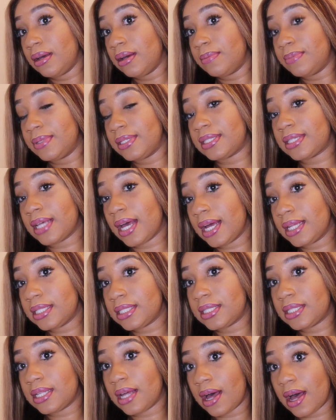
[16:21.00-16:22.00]

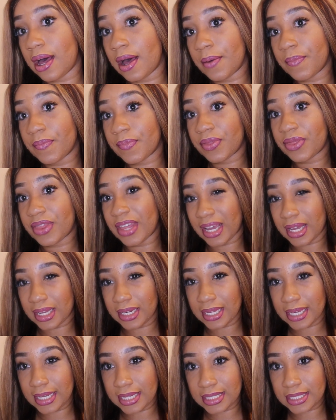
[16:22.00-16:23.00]
Besides the thick
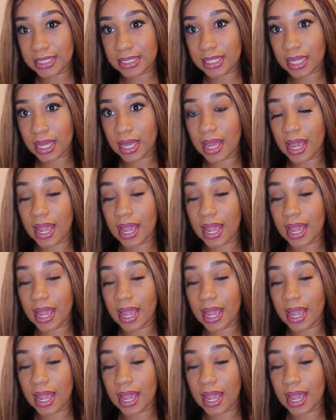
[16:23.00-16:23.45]
lace